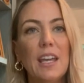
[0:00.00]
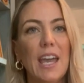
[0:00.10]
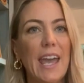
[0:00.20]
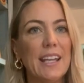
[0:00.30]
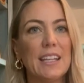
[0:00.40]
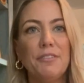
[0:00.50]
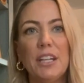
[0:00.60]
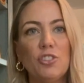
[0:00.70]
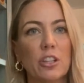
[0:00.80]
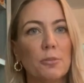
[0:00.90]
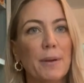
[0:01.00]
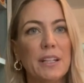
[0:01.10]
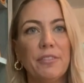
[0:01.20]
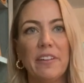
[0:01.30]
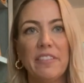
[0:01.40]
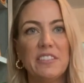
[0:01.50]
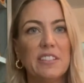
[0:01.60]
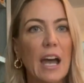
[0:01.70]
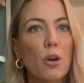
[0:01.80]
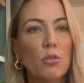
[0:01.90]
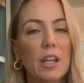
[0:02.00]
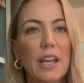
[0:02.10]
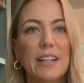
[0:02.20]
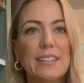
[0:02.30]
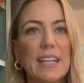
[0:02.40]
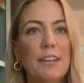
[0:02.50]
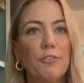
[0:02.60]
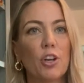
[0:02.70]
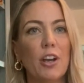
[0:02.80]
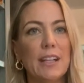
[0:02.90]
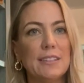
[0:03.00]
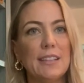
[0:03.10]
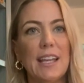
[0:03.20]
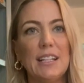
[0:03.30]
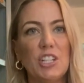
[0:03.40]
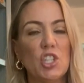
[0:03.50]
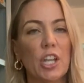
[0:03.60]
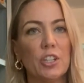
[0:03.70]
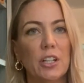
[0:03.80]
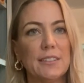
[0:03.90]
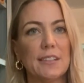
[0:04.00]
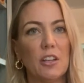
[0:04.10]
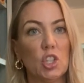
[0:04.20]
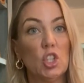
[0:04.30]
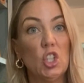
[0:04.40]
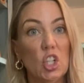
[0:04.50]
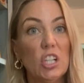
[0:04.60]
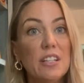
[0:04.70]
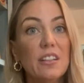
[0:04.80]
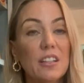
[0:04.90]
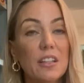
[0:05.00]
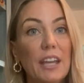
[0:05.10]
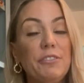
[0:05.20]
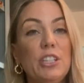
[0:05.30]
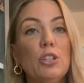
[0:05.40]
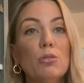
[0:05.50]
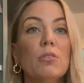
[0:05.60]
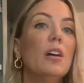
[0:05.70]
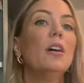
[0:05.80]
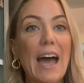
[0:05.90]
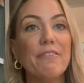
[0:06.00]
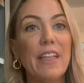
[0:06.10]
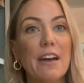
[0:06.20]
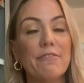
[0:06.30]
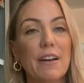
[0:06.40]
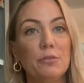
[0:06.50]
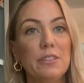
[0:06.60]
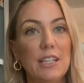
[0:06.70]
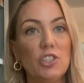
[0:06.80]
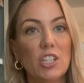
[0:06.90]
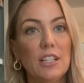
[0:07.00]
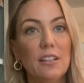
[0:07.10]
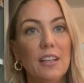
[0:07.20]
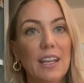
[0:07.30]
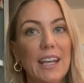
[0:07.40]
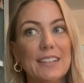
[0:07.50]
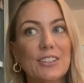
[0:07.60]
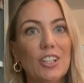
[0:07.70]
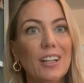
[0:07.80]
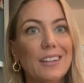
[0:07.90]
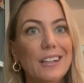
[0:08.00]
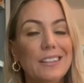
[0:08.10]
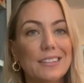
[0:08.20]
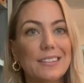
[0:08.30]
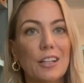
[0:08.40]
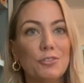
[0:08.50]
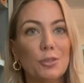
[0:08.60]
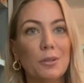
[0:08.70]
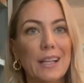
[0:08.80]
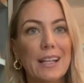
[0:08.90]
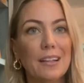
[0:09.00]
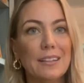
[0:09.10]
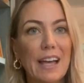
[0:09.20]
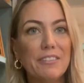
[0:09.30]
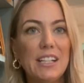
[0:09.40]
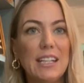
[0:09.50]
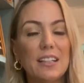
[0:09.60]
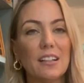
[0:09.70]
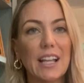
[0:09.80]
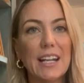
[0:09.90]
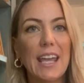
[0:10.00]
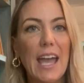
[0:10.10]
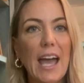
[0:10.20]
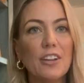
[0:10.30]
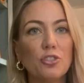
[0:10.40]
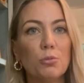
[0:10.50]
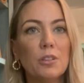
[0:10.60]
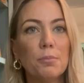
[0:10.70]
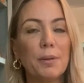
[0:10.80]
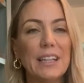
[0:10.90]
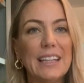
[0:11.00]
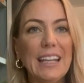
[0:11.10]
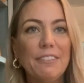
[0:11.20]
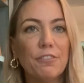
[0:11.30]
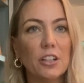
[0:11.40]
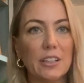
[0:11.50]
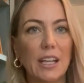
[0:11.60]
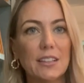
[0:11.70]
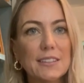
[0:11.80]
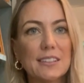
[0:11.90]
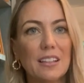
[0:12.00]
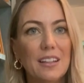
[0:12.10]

and giving each other benefit of the doubt and taking for granted that each other is good. If you have that foundation, it's going to lend itself to a lot of levity and a lot of casual playfulness.